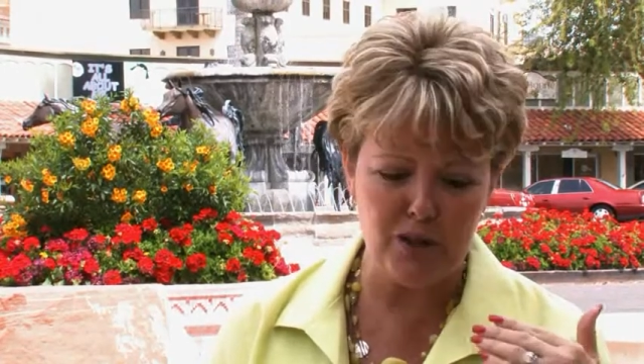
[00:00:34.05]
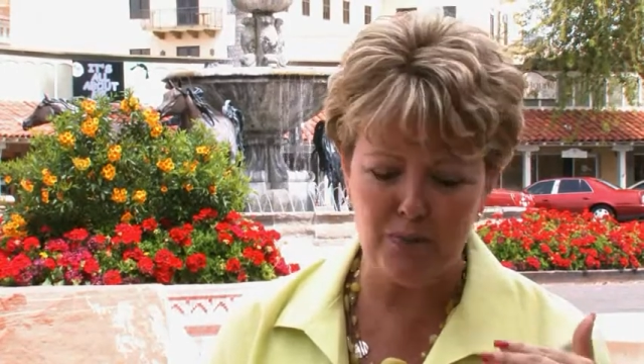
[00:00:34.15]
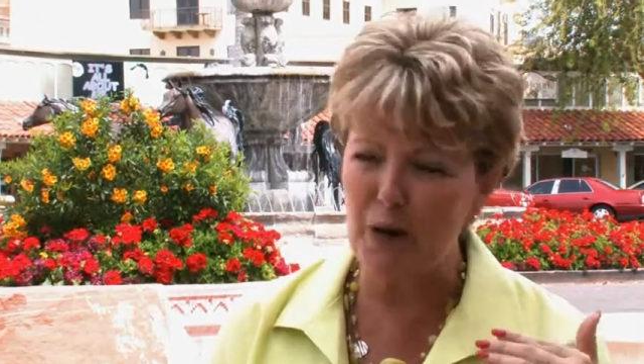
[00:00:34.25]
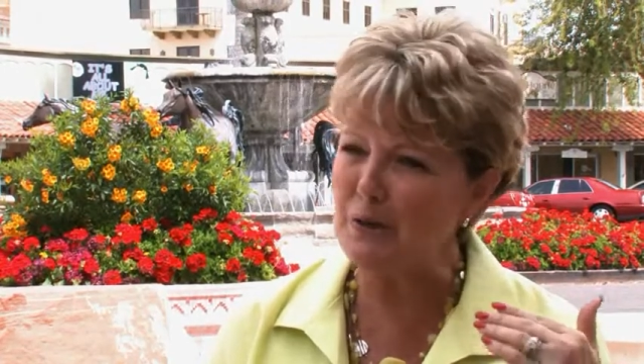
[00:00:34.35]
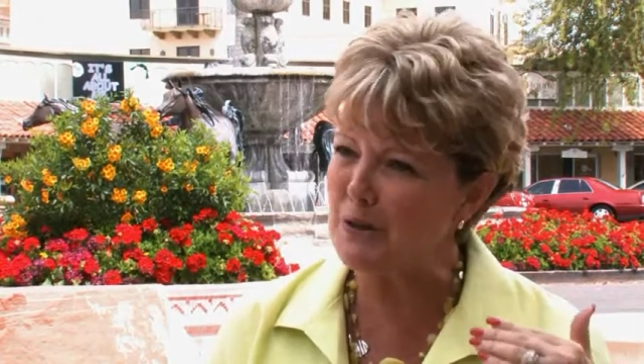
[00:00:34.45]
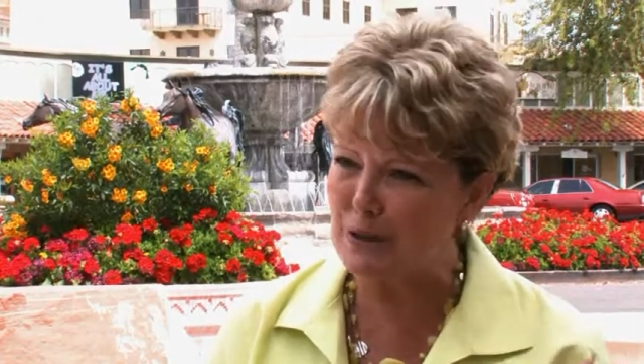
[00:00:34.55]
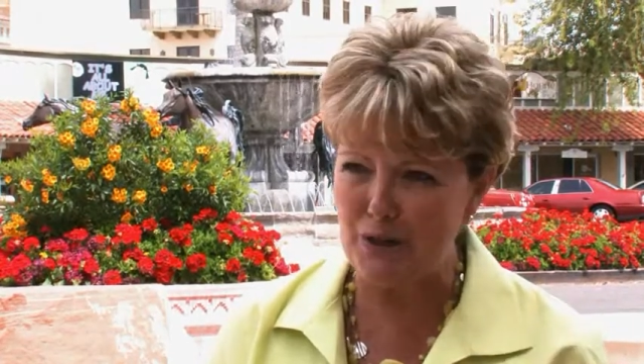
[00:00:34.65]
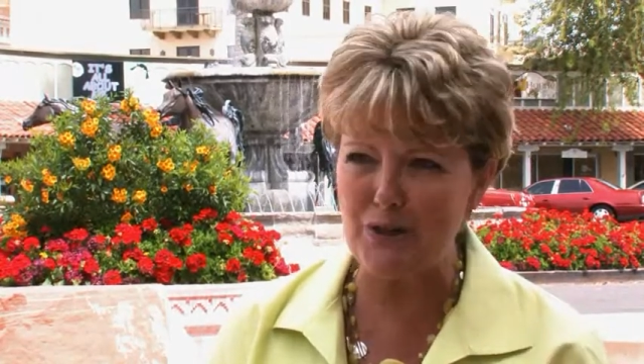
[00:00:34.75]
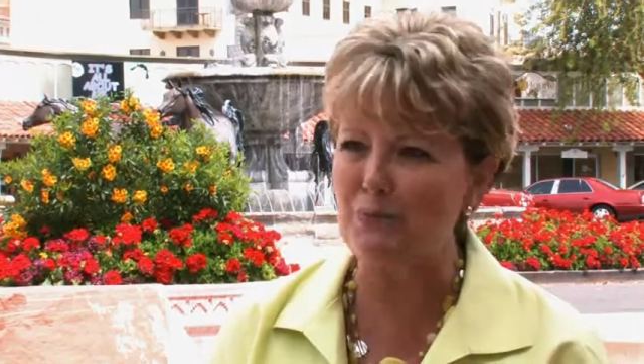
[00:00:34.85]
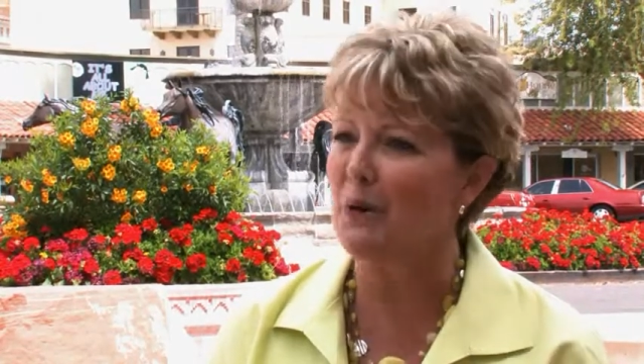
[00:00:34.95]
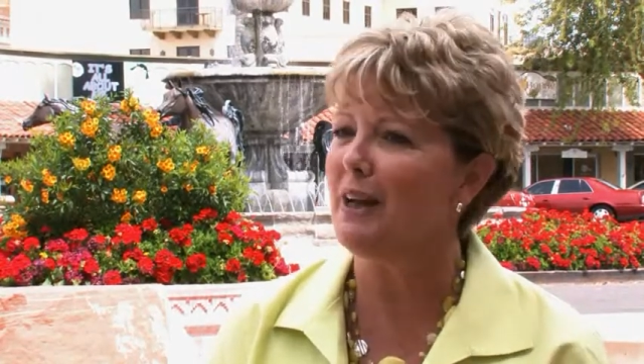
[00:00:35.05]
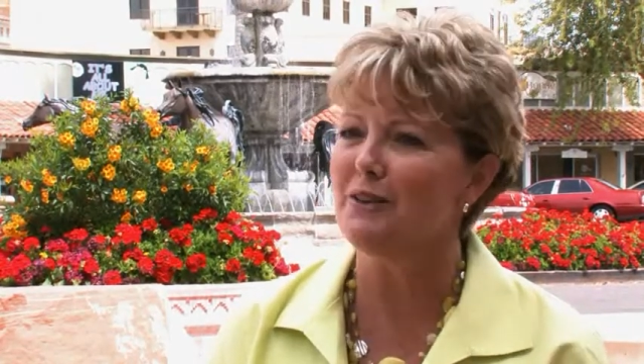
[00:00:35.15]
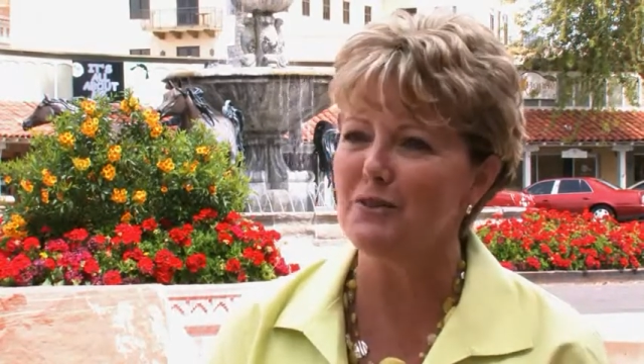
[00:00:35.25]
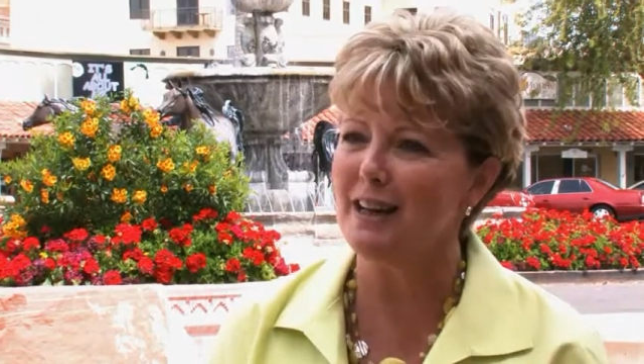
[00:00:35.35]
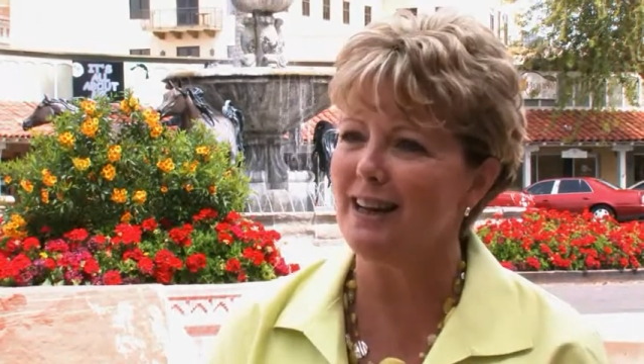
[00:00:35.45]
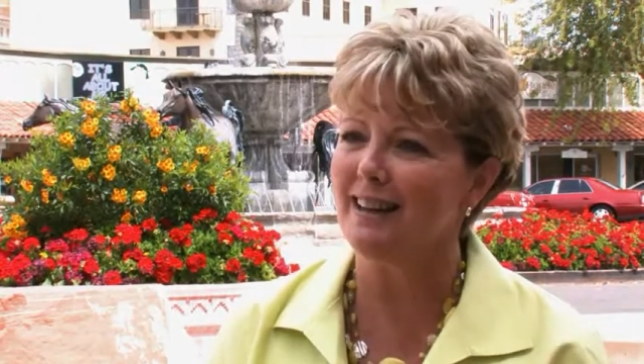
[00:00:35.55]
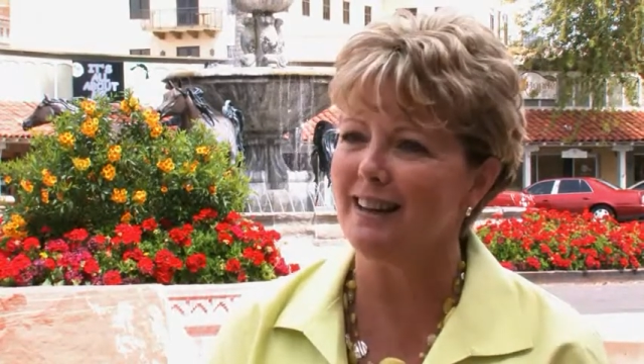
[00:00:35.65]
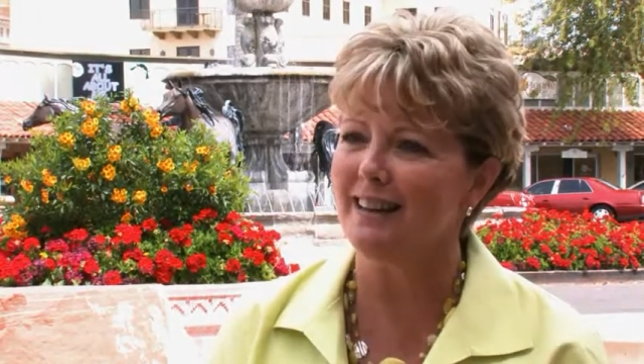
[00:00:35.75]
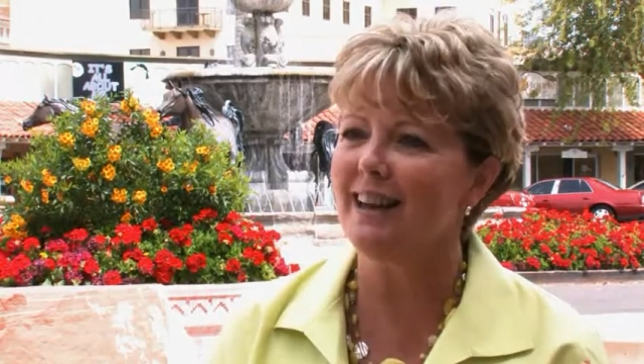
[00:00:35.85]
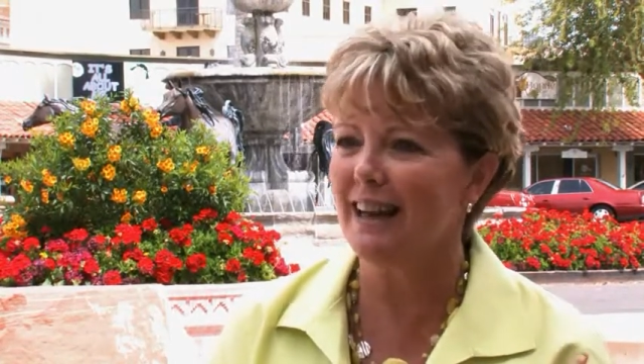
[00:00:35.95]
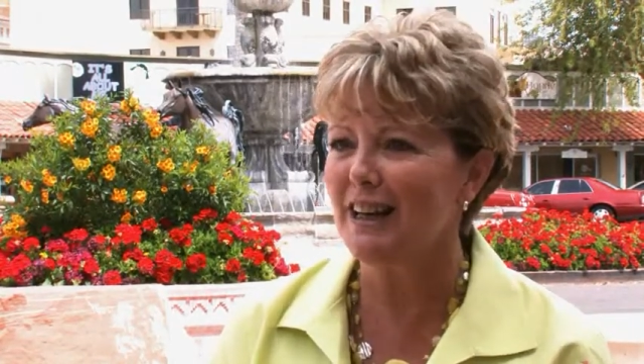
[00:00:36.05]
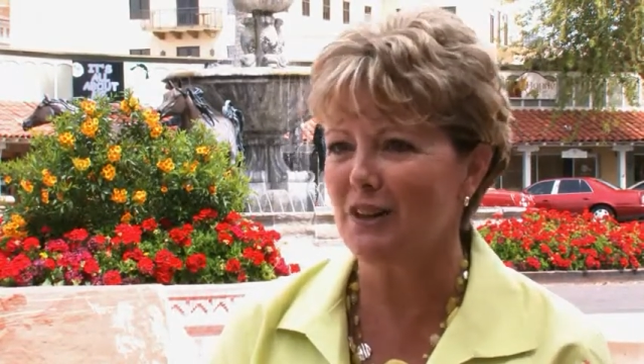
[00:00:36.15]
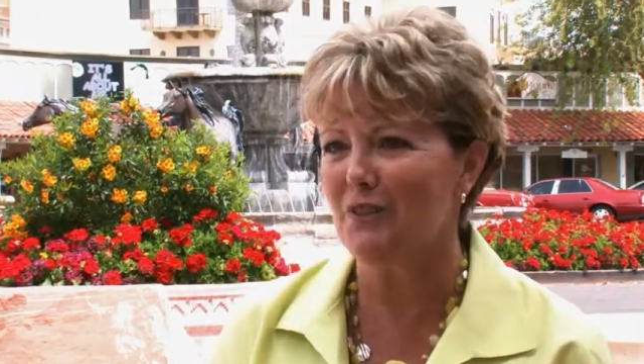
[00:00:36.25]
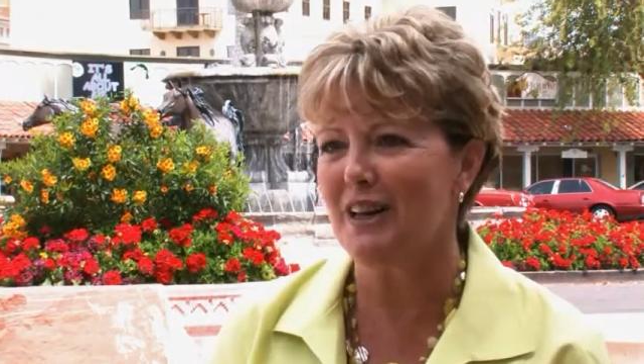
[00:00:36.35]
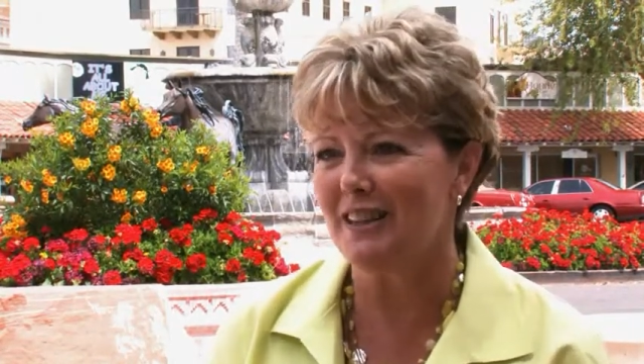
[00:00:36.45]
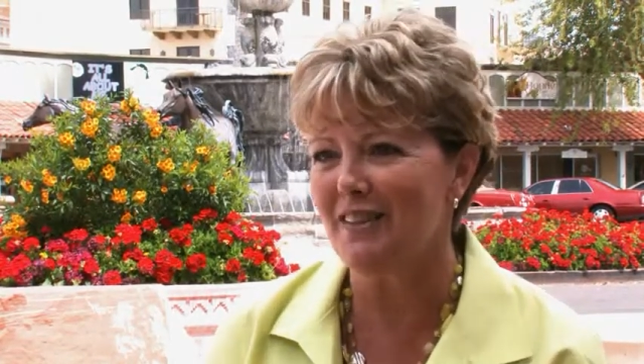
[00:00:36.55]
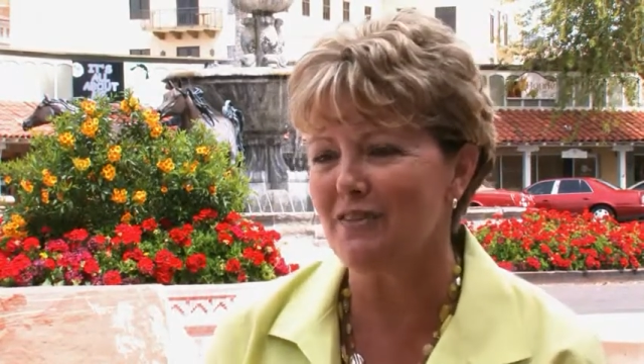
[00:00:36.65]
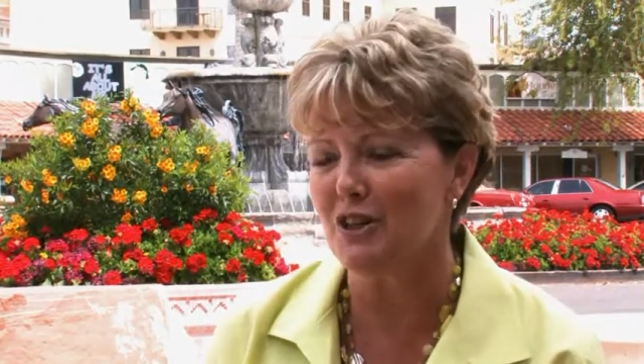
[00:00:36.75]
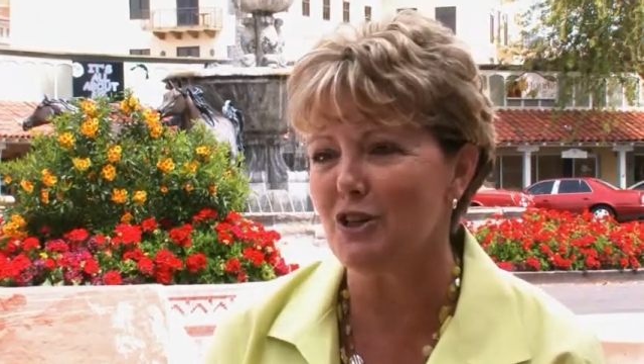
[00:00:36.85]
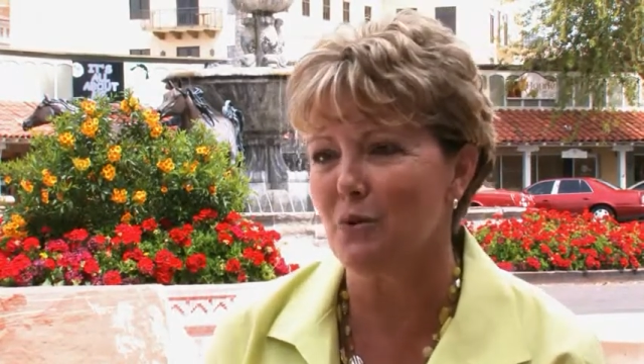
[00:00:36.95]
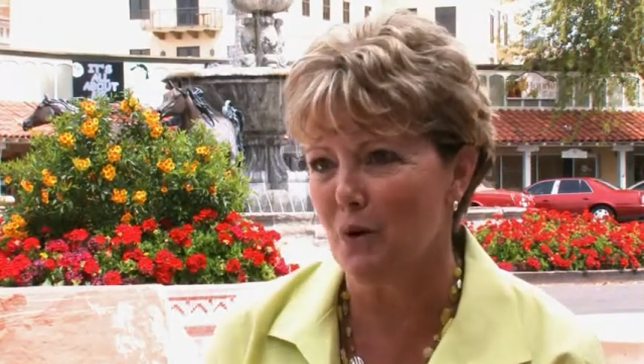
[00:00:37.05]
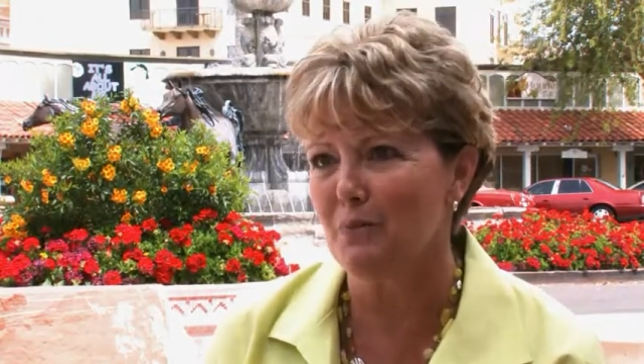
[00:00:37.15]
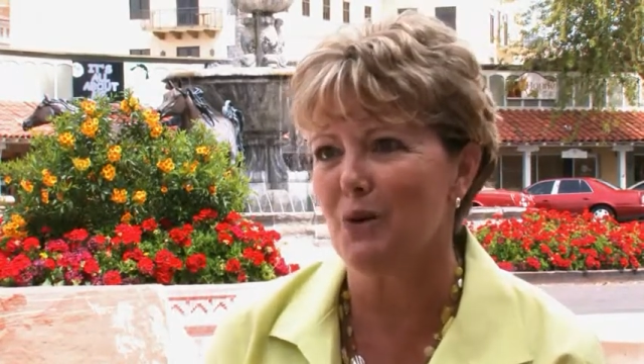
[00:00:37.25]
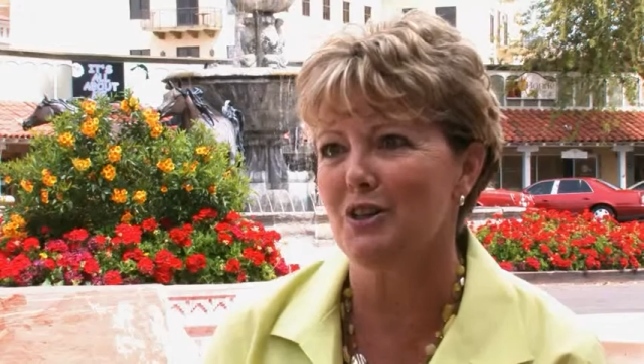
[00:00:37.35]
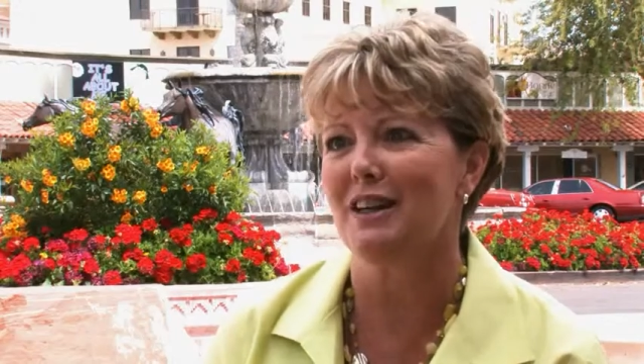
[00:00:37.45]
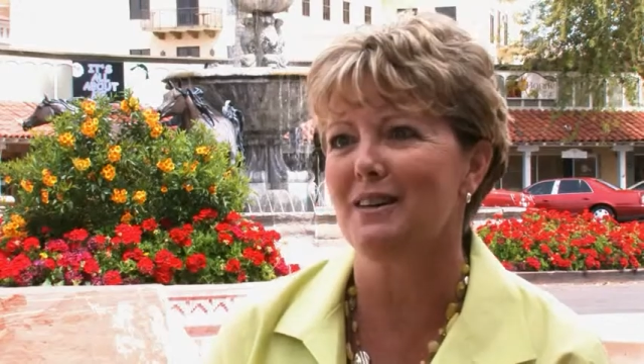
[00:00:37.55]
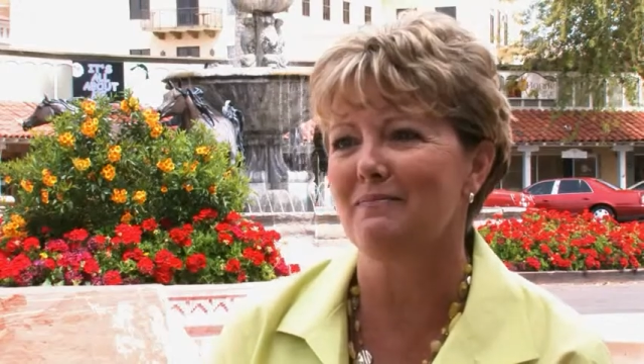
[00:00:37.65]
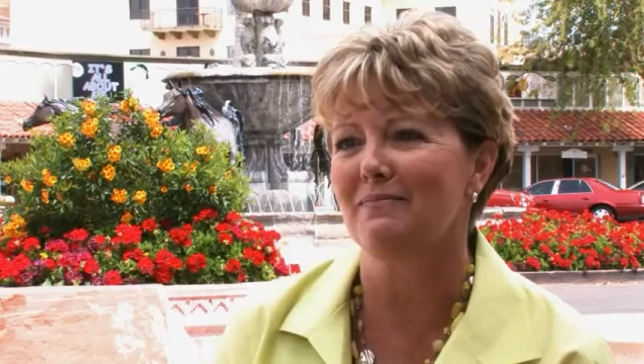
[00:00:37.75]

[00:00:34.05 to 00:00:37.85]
tomorrow starts a brand new day again, and I can create that vision one more time.